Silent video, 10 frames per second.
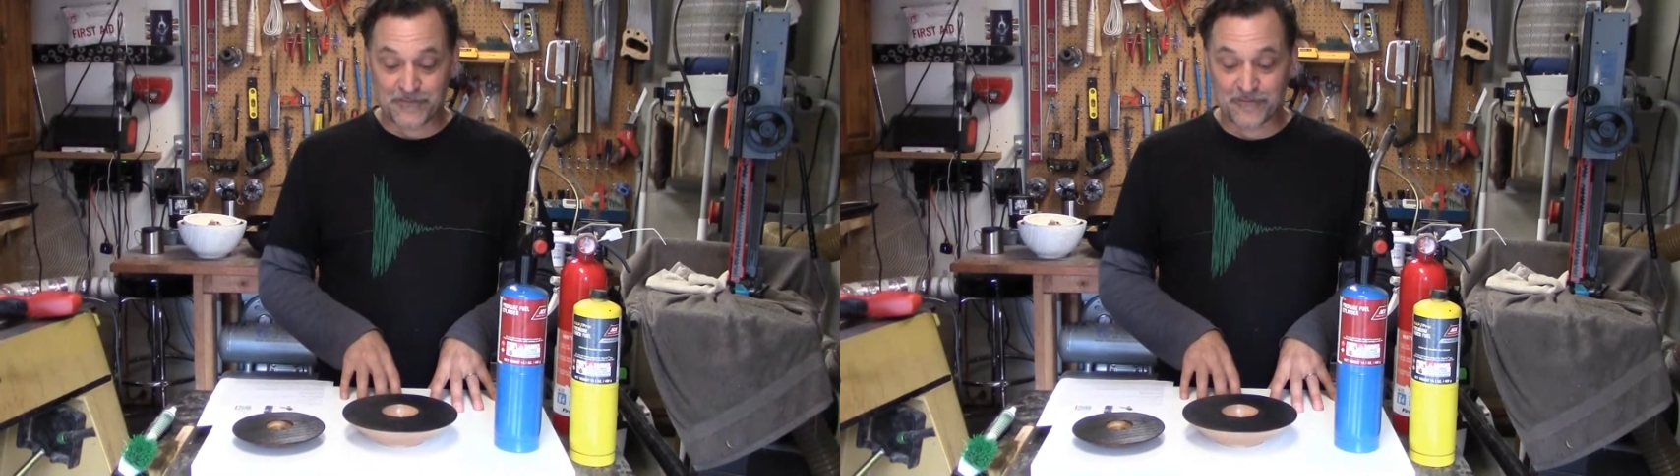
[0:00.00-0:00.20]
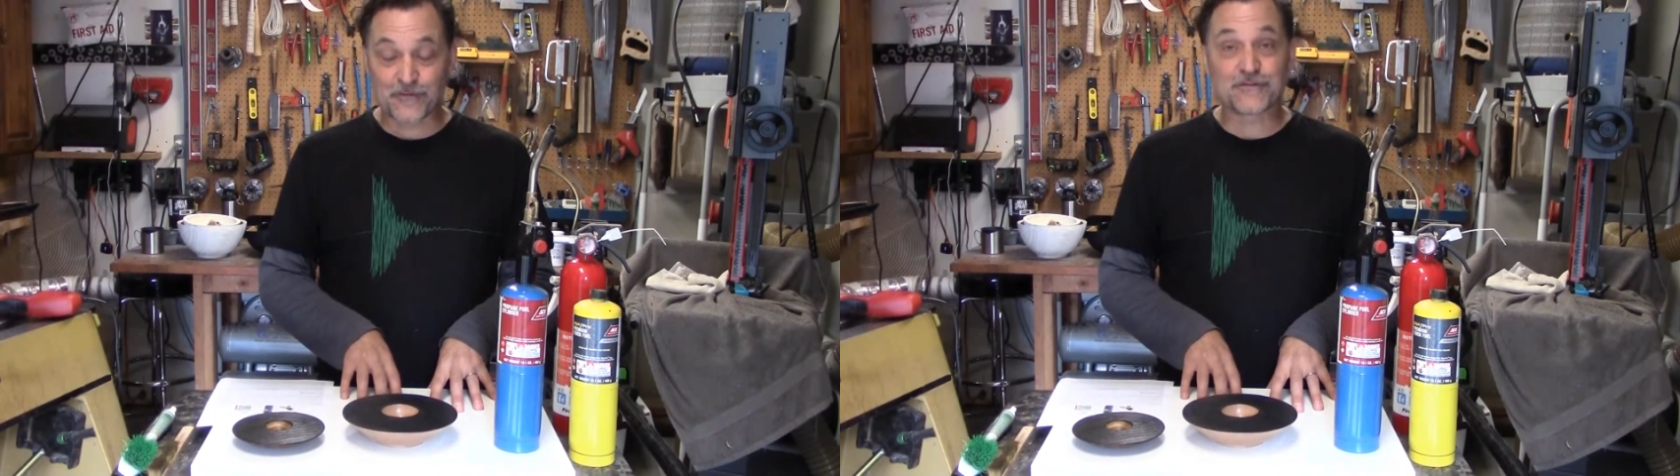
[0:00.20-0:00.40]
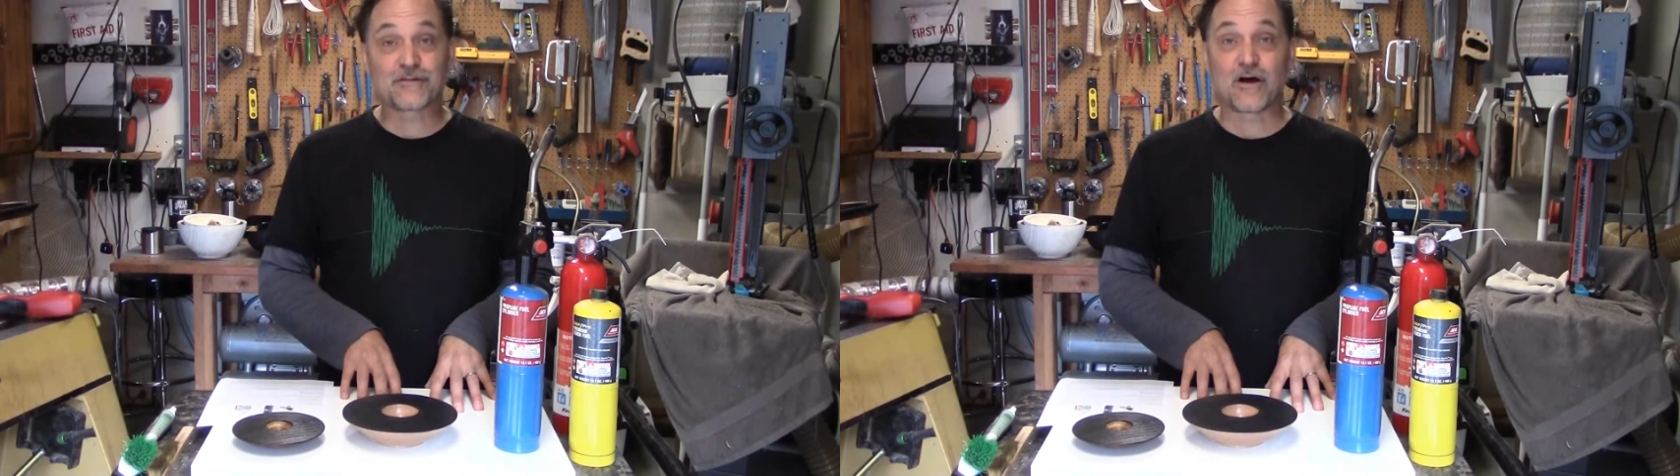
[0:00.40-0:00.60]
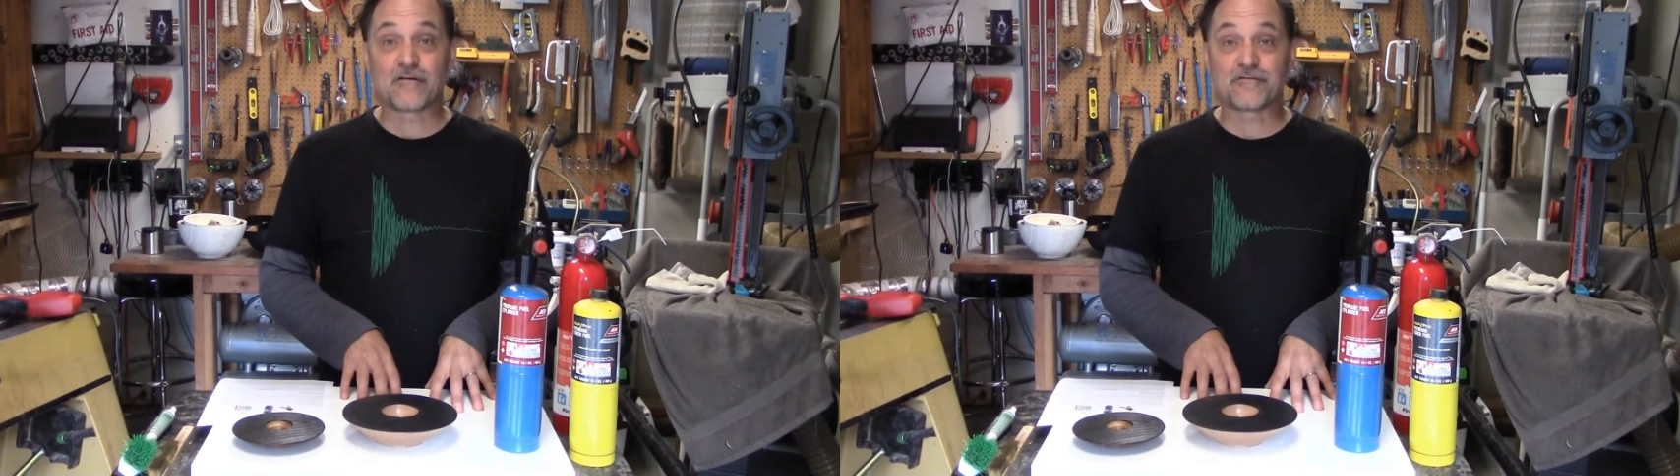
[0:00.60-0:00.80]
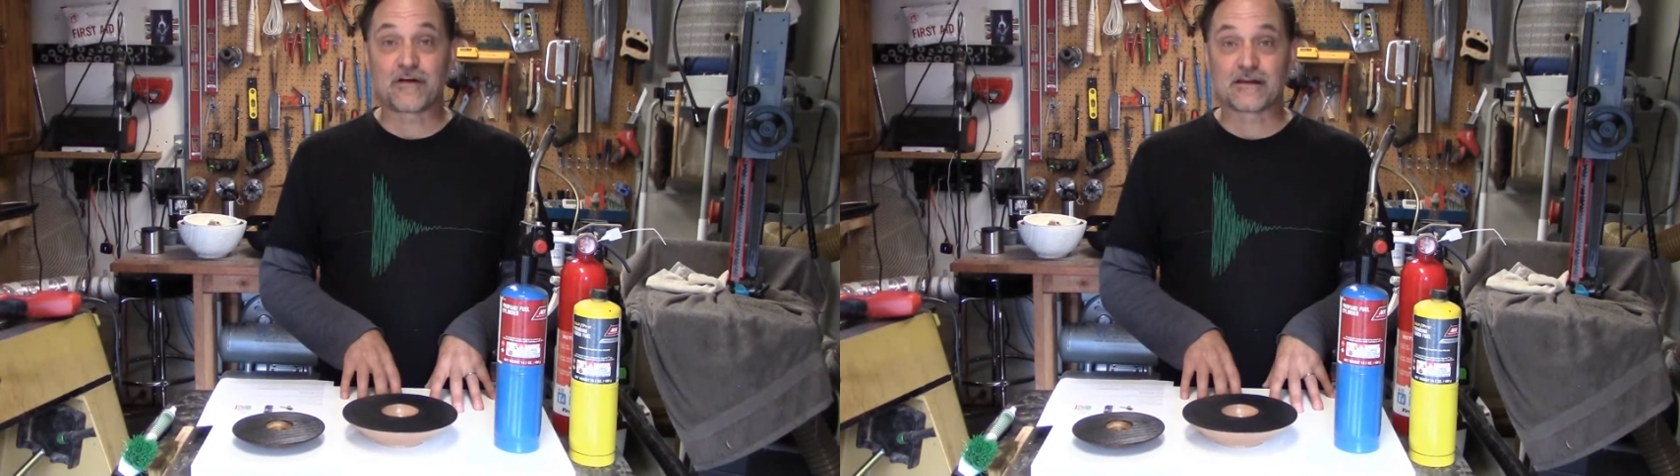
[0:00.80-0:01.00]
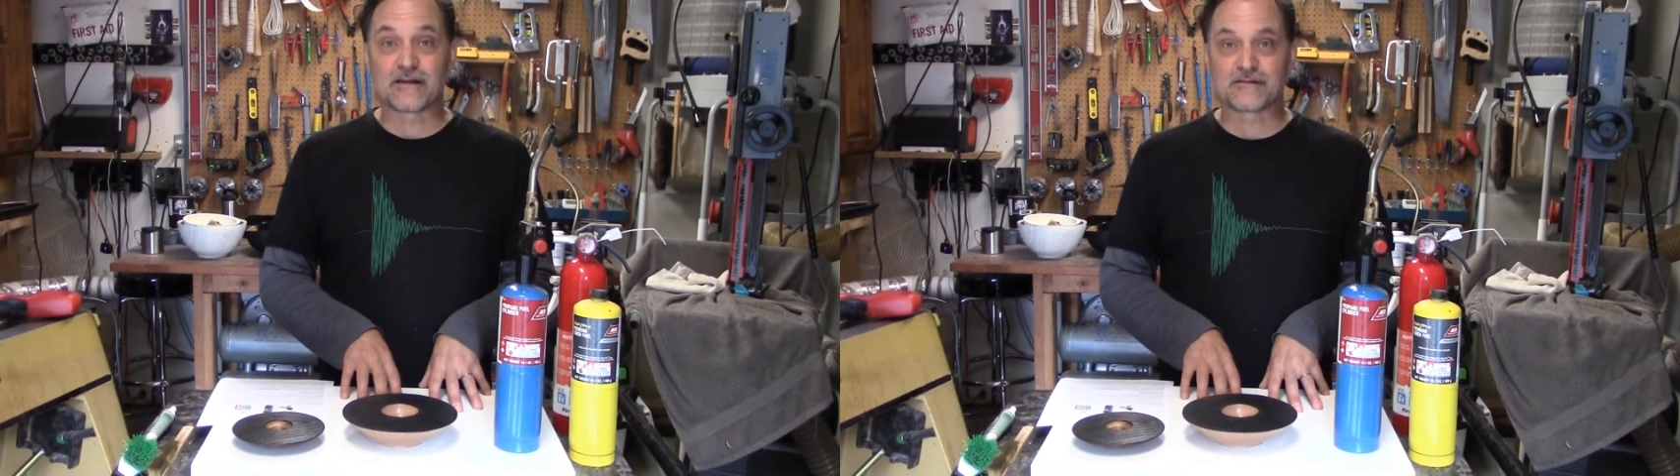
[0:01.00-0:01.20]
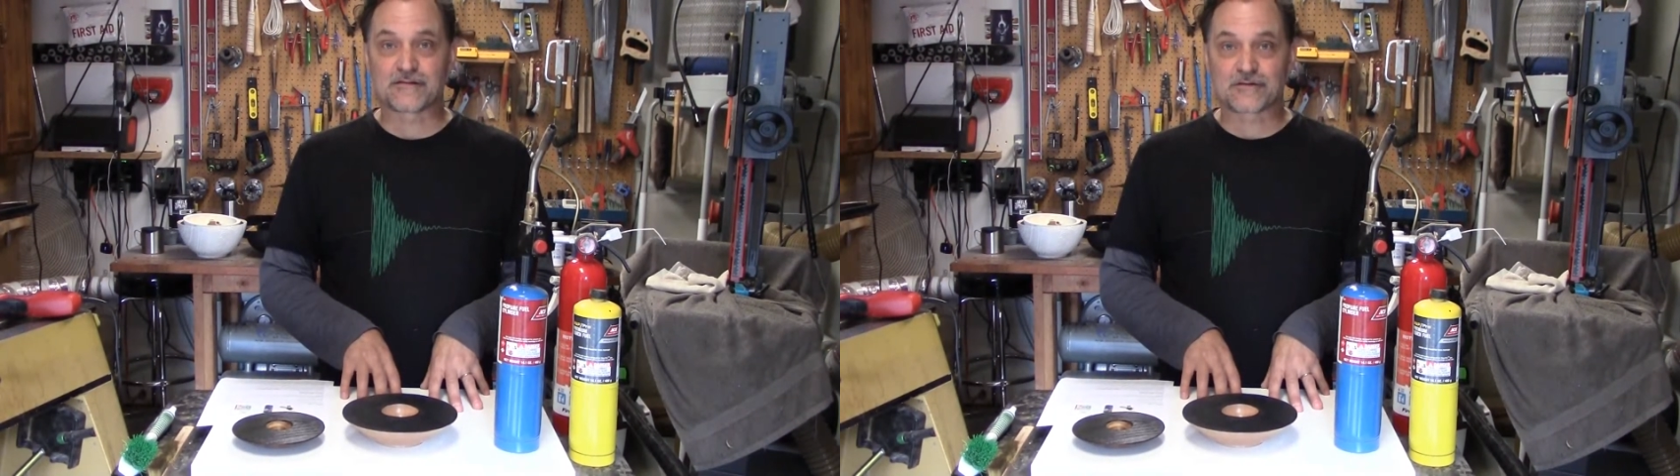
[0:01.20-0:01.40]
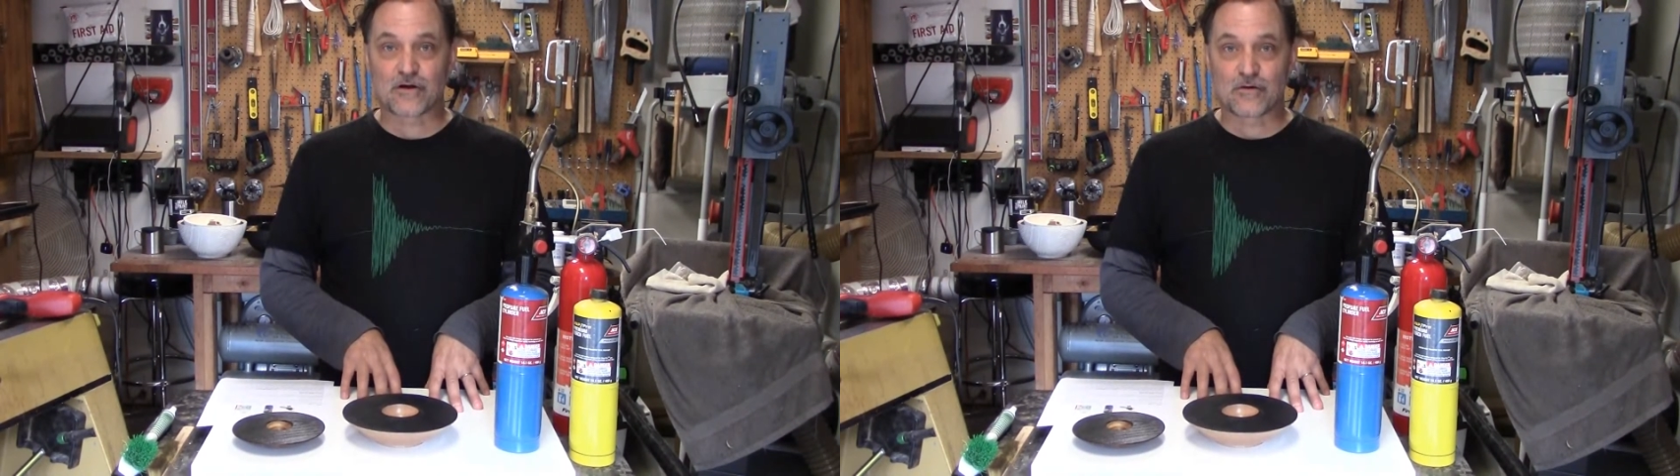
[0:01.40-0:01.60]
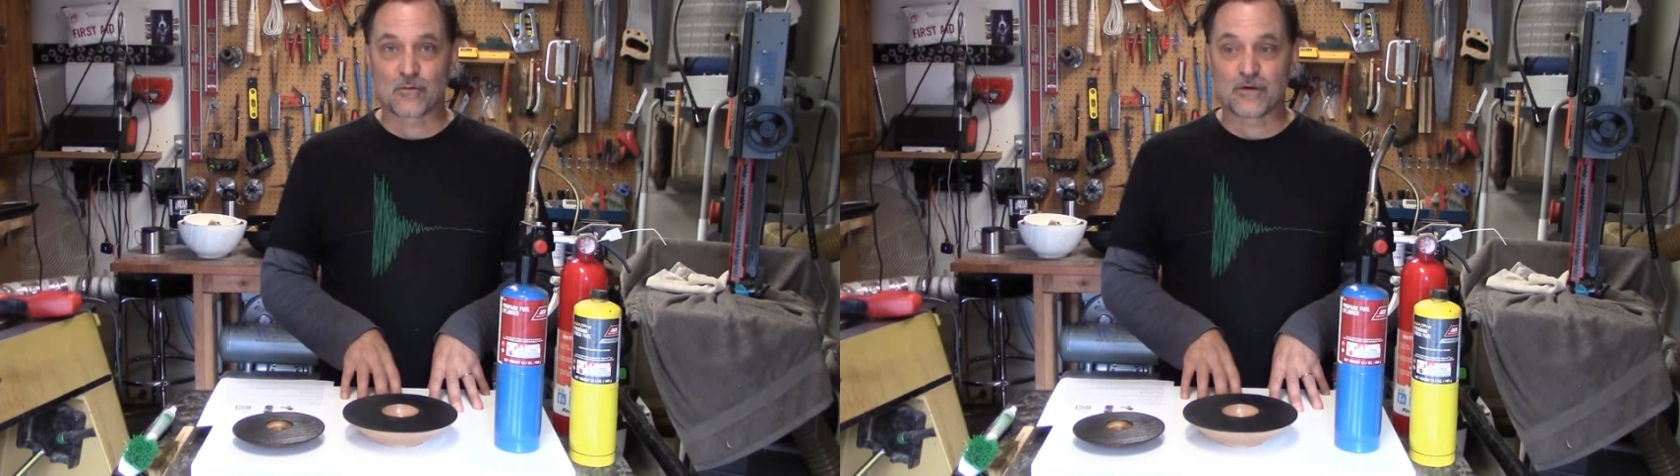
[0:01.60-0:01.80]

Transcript: First off, I'd like to start